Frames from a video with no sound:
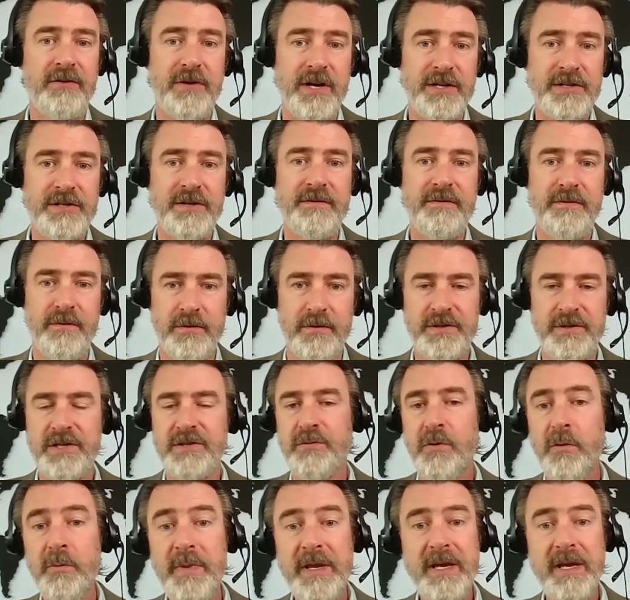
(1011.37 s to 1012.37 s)
the Russian
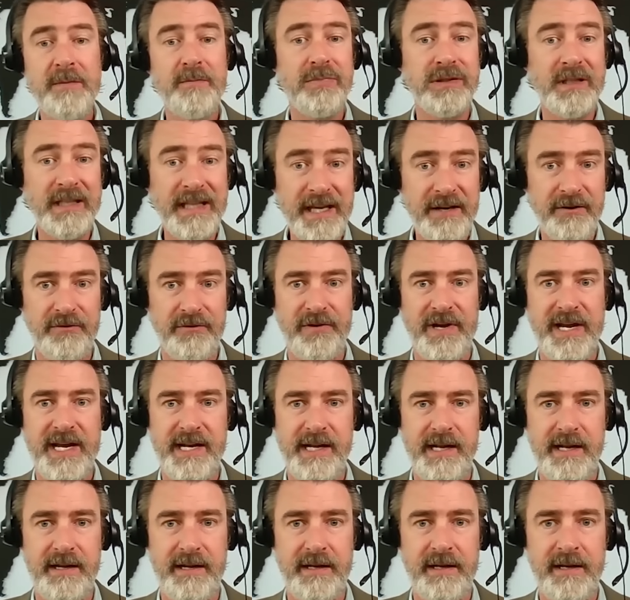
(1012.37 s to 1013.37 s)
forces will be
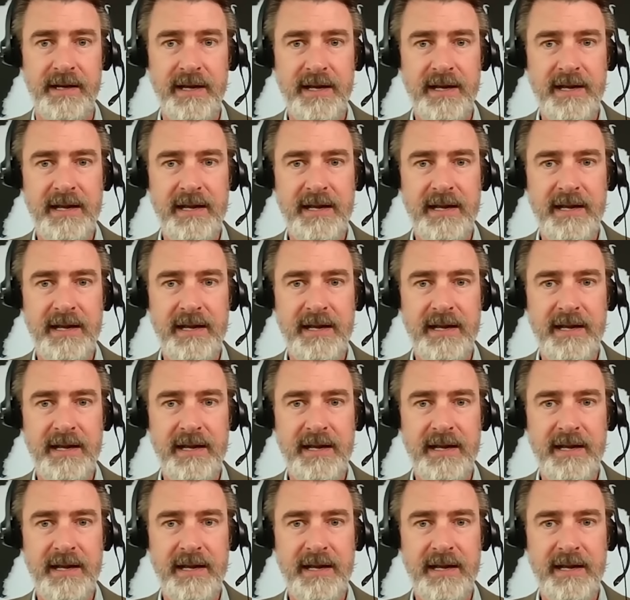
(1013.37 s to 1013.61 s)
obliterated.